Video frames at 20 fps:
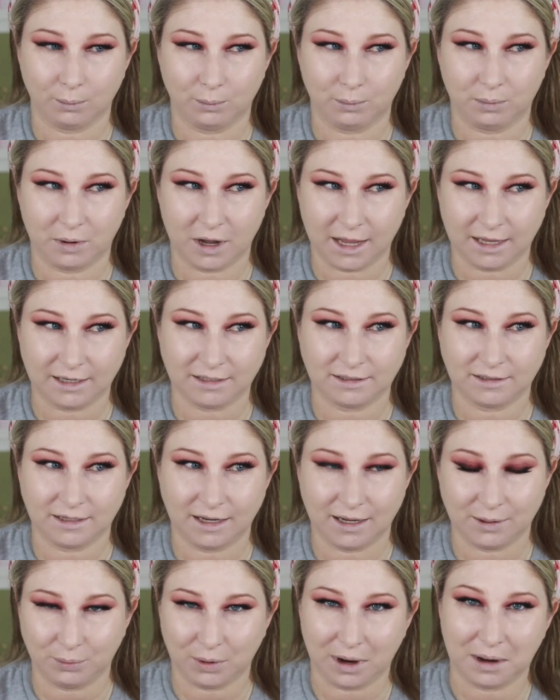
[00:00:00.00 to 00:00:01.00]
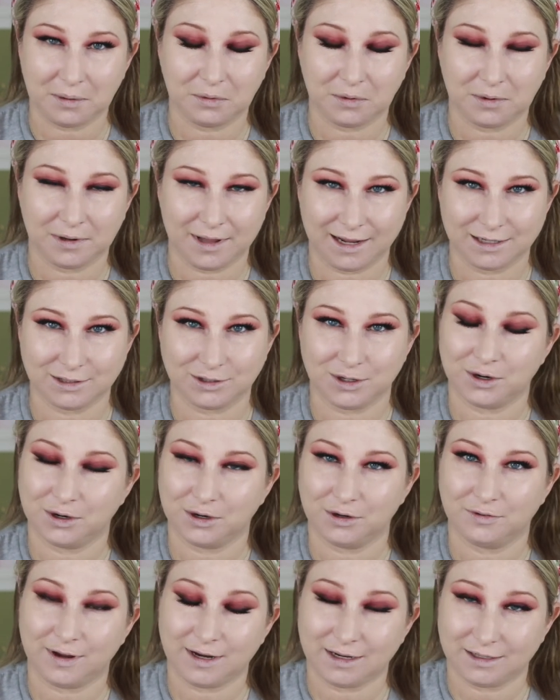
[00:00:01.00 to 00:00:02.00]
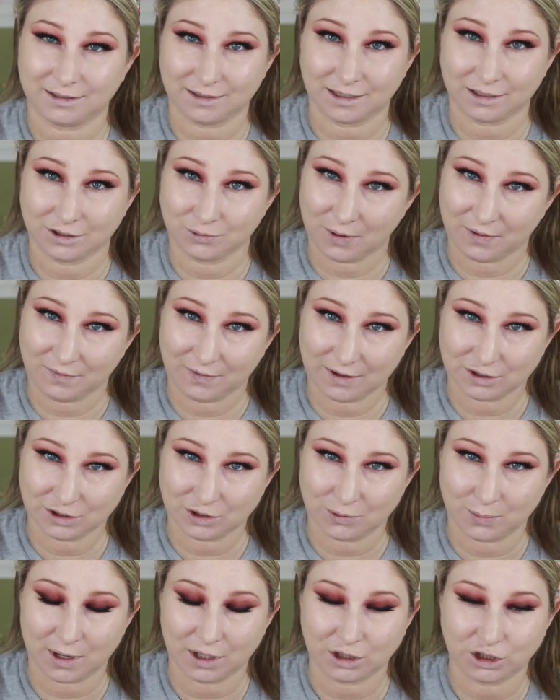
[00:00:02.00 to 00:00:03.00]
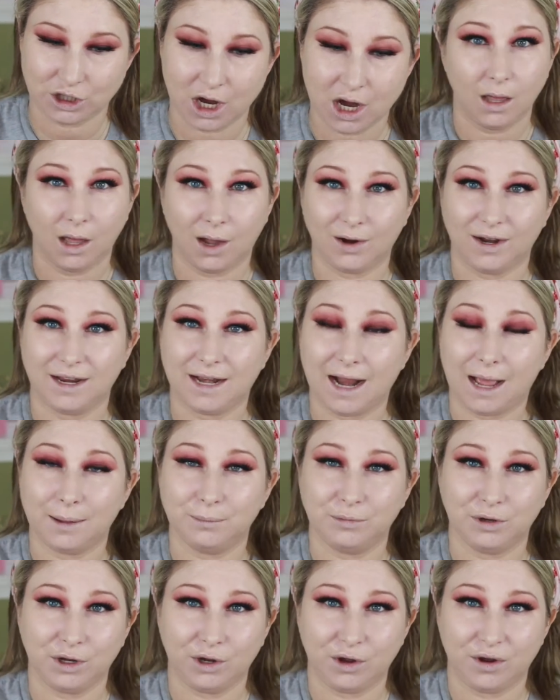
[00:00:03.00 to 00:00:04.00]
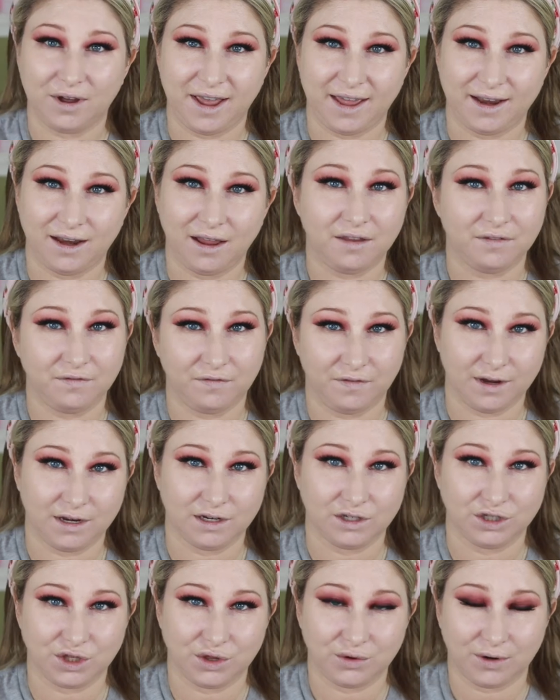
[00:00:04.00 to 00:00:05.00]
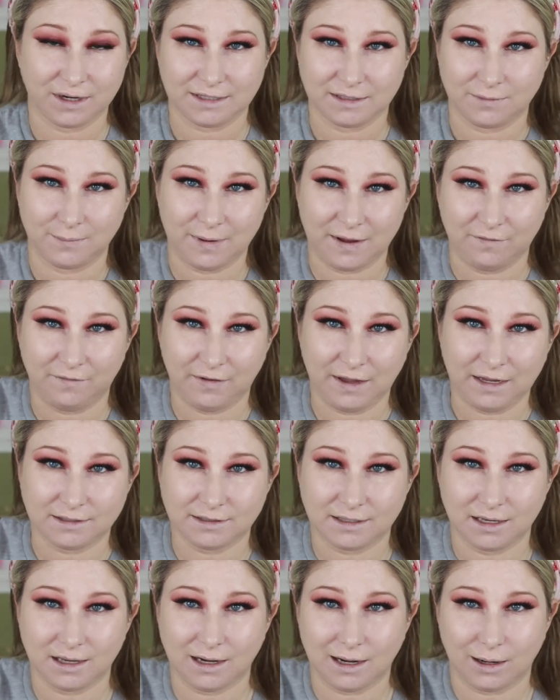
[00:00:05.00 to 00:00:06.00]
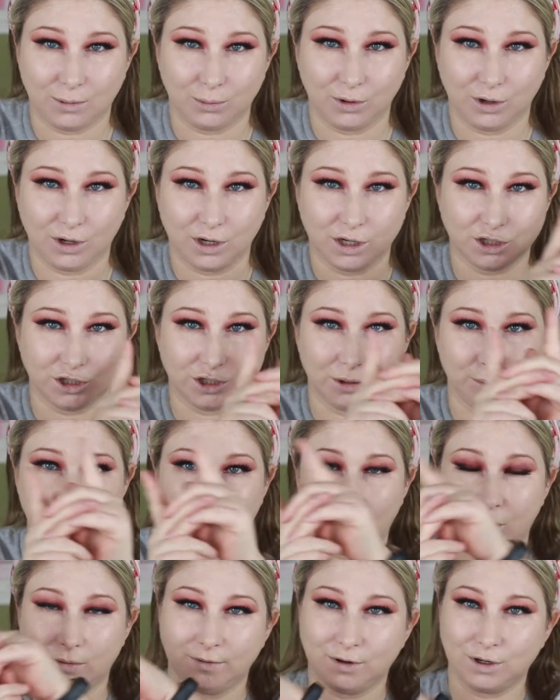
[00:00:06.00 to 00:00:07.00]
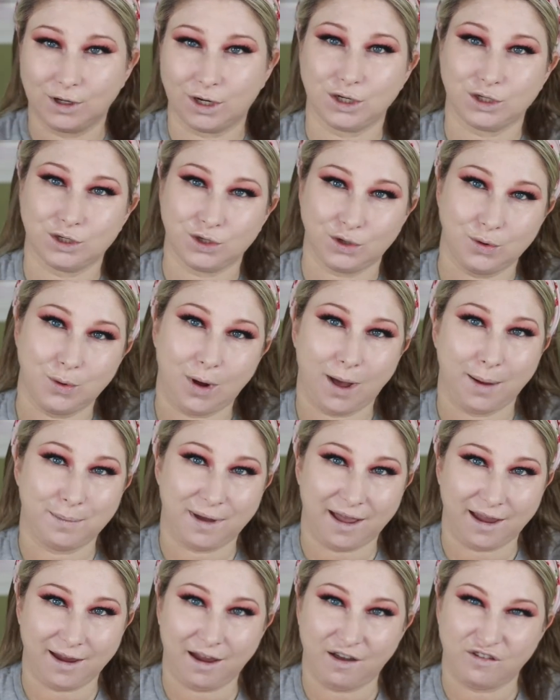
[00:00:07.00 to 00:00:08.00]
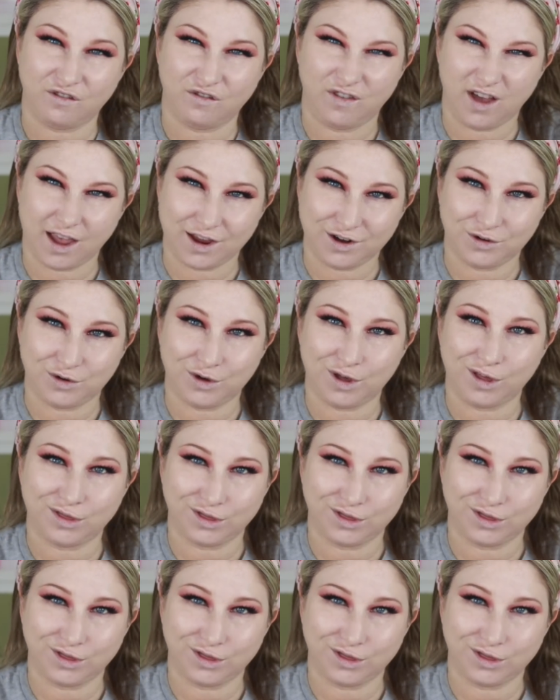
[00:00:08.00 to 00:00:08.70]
But it probably would last longer if I didn't touch my face so much. Alright, I'm going to go ahead and finish the rest of my face, and now we're going to jump over to my final